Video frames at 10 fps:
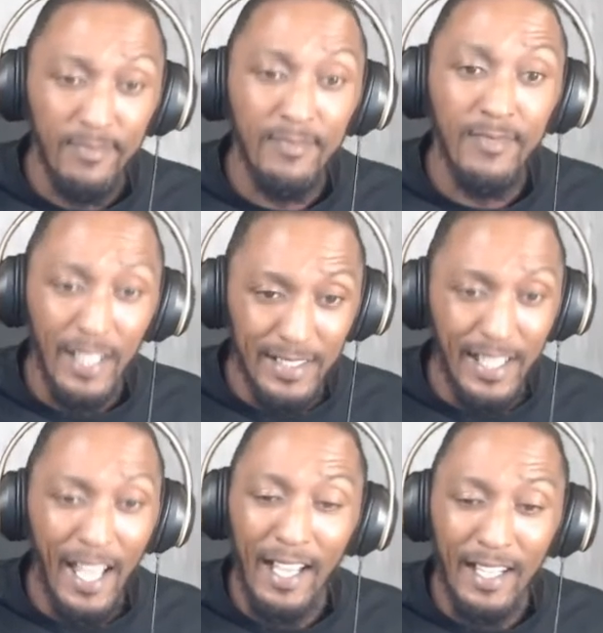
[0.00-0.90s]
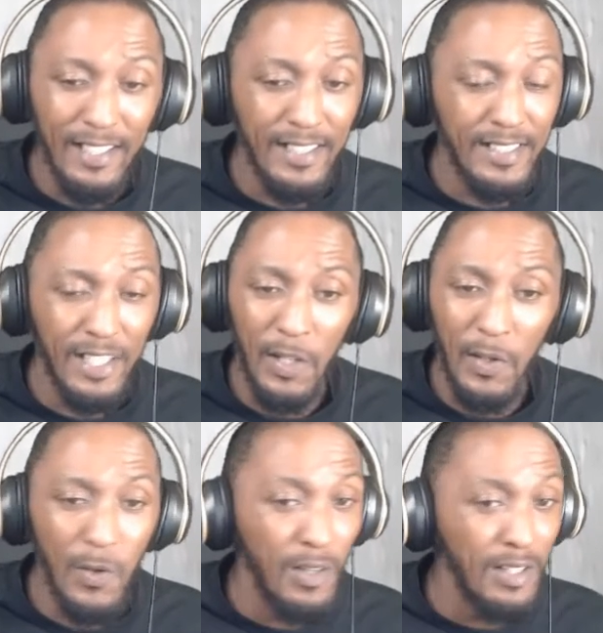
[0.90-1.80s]
Exactly.
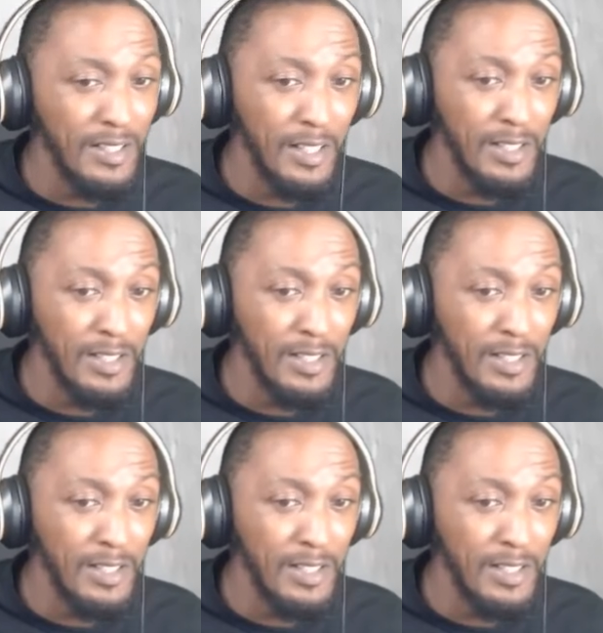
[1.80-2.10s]
So she